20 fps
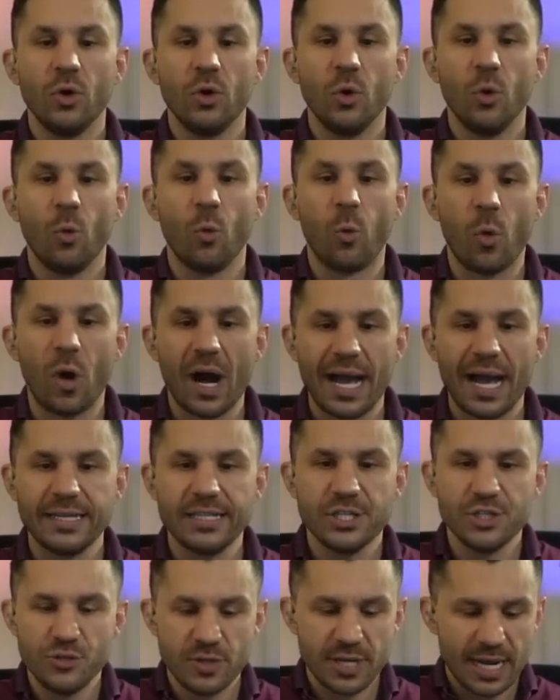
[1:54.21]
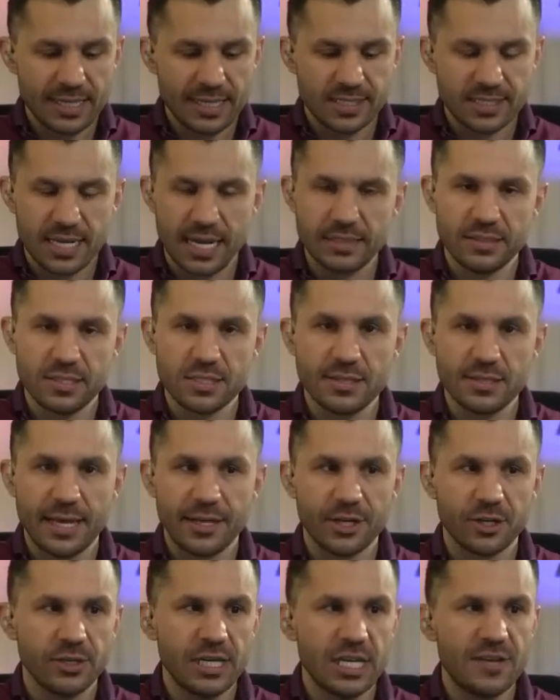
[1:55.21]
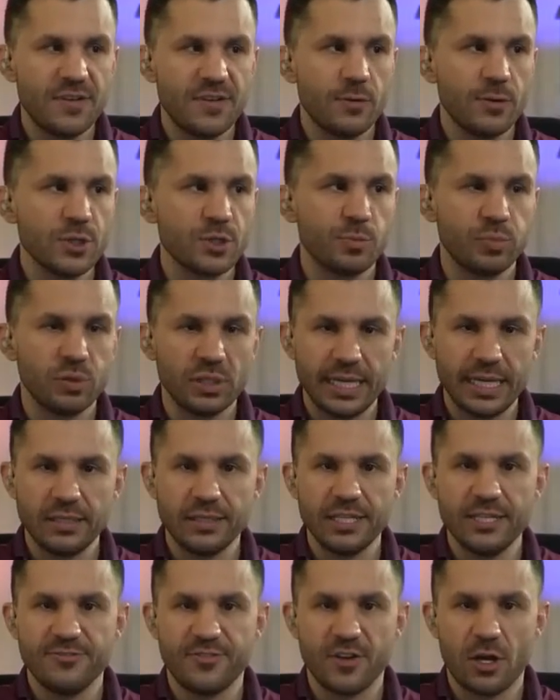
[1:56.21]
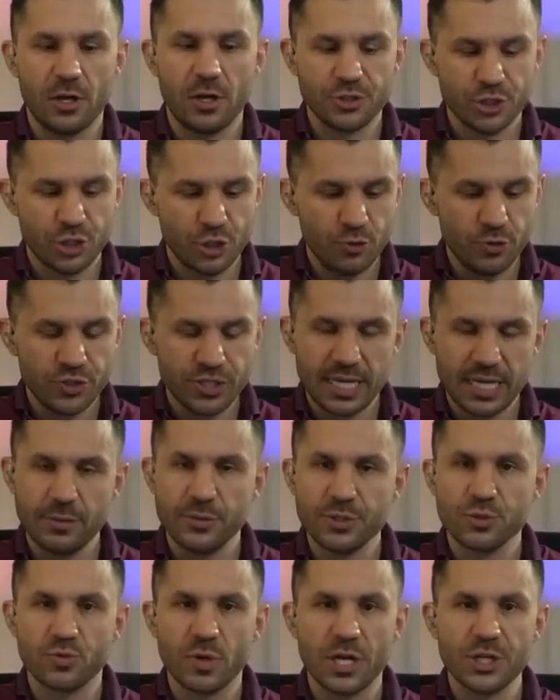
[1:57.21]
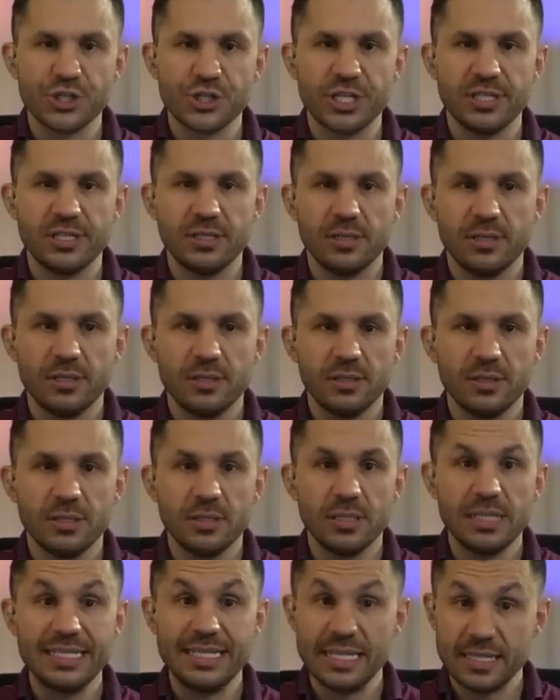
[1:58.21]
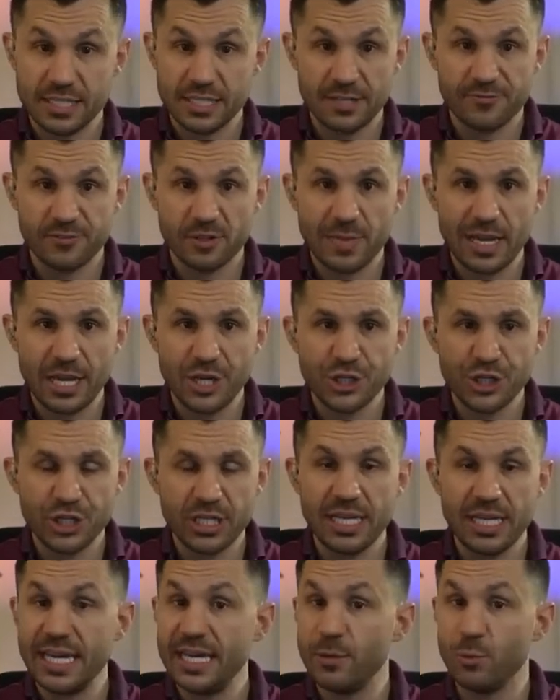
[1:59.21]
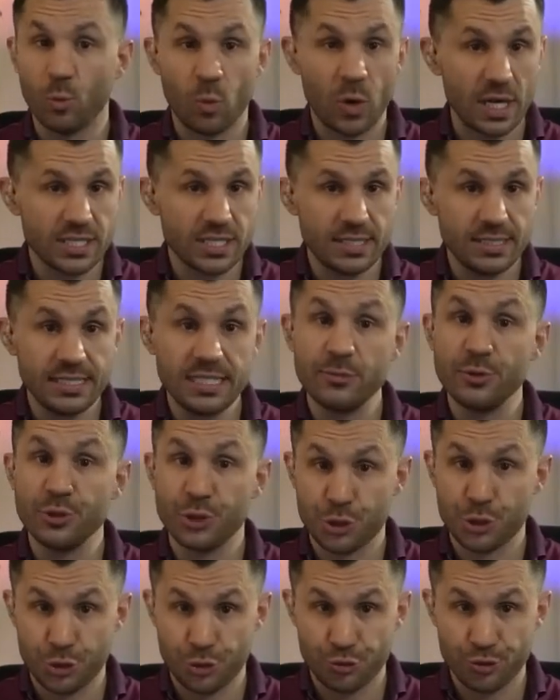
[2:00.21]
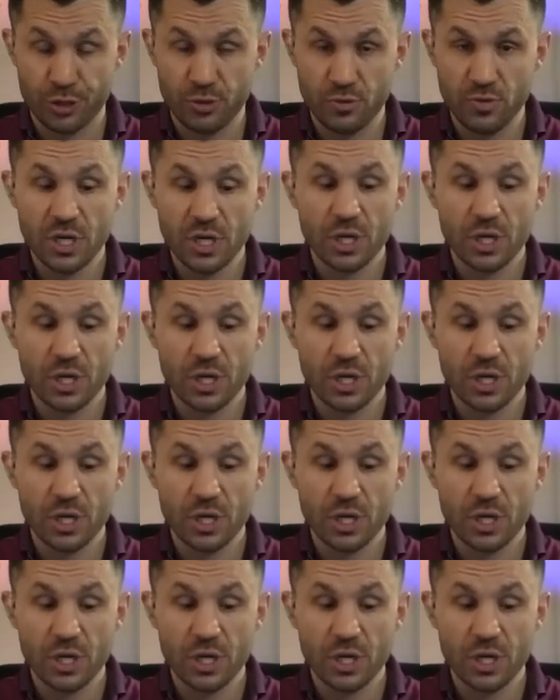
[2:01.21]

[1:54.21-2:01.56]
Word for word: Why did you guys sign this letter if it was blatantly false? You said it was Russian disinformation. It wasn't, it was true.